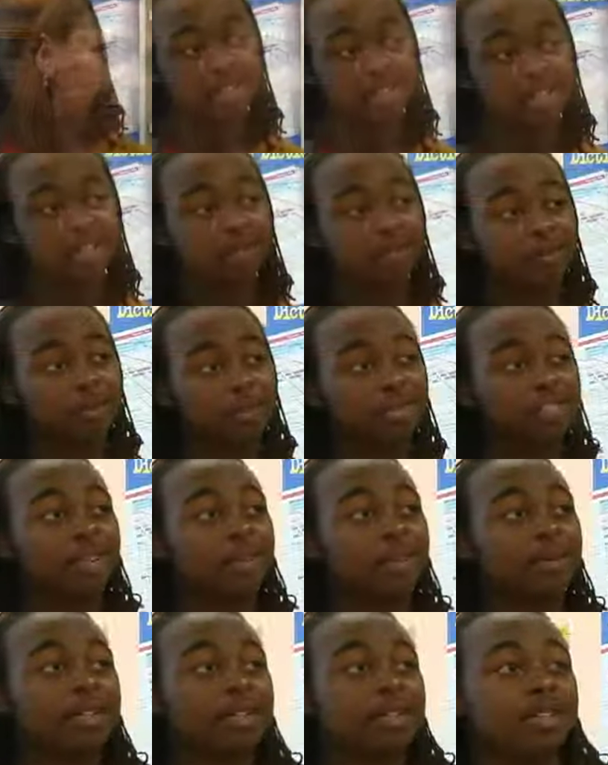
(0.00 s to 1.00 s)
Looking for a
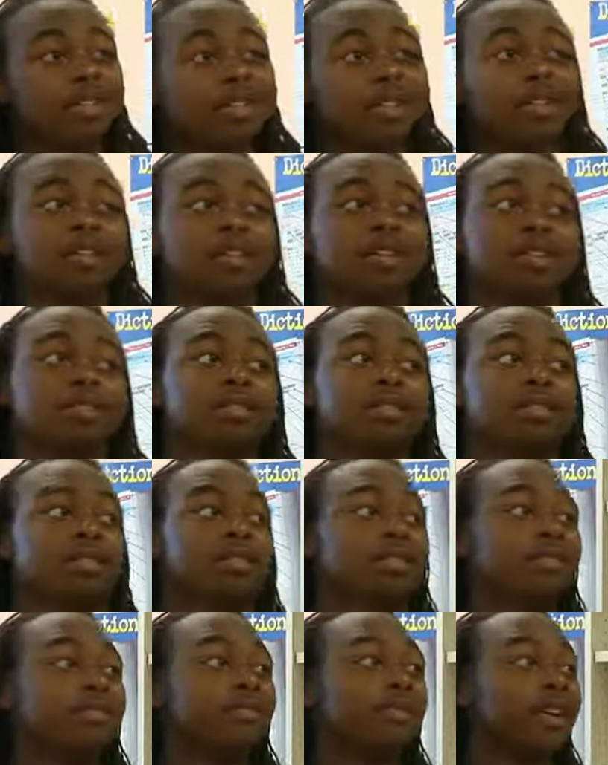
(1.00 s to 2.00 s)
job these days,
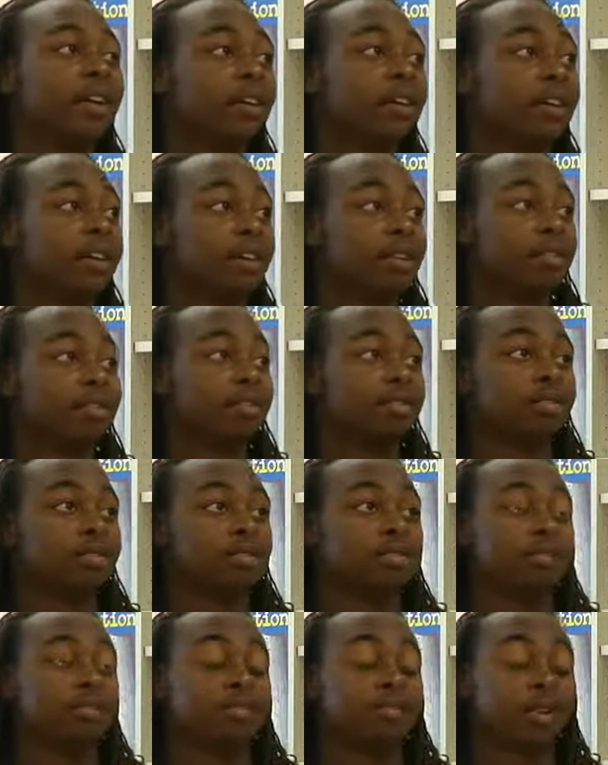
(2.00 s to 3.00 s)
it's very hard.
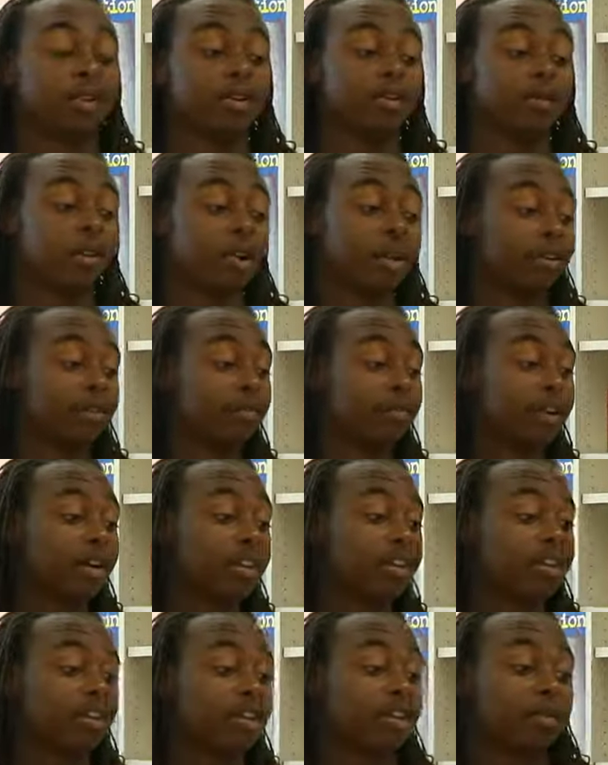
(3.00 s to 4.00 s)
It's very rare to find
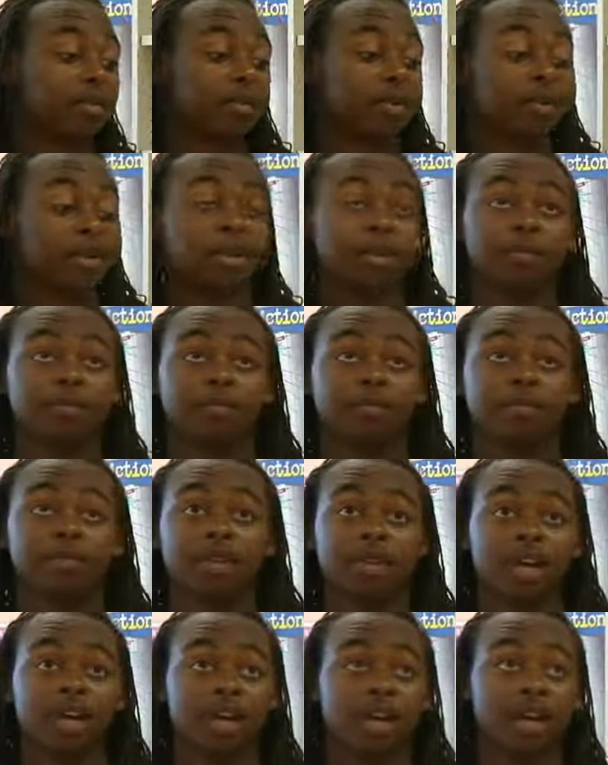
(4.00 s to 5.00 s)
a job.
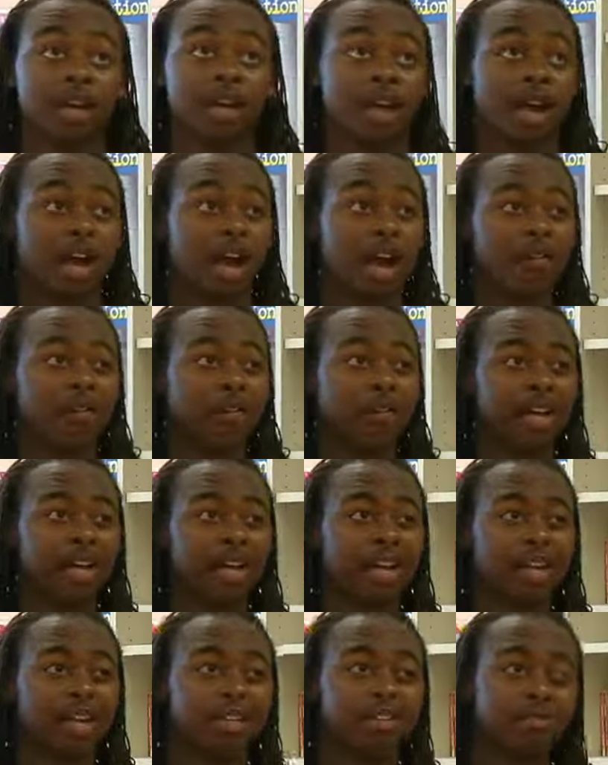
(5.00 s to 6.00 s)
I've
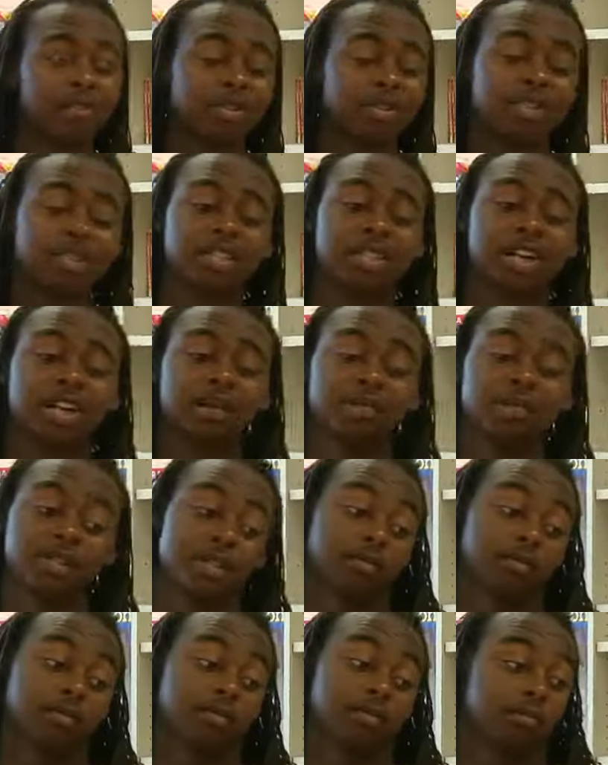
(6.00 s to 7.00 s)
applied numerous times and
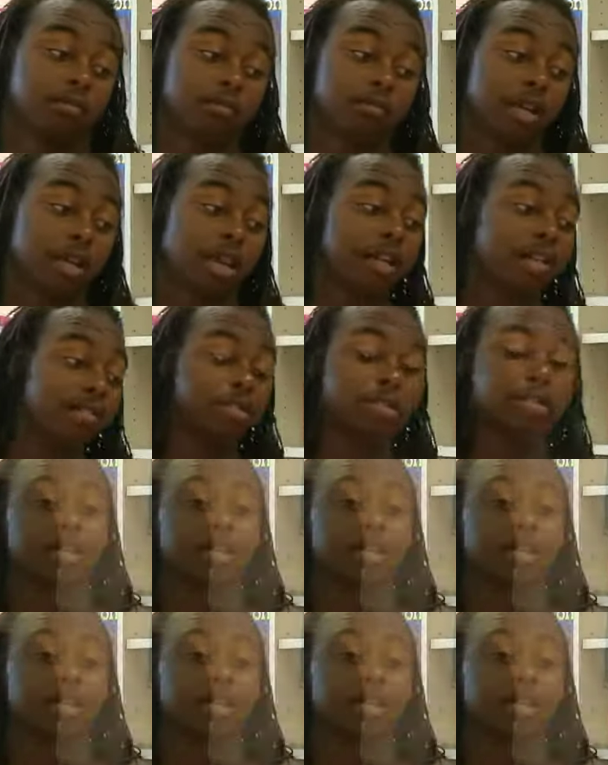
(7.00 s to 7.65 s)
I had no